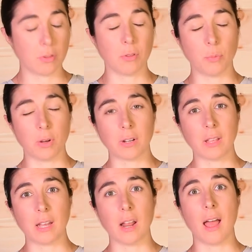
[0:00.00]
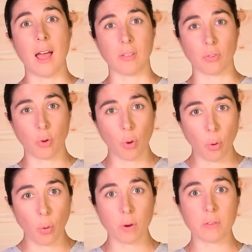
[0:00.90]
You want to get it as
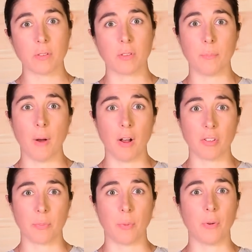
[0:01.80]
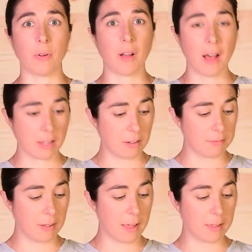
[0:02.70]
coarse as possible, kind of
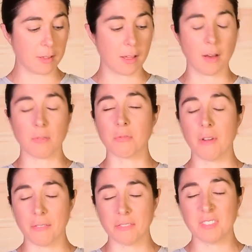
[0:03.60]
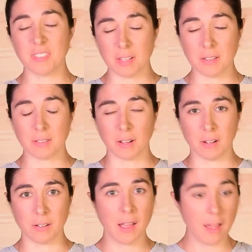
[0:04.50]
like rough sea salt.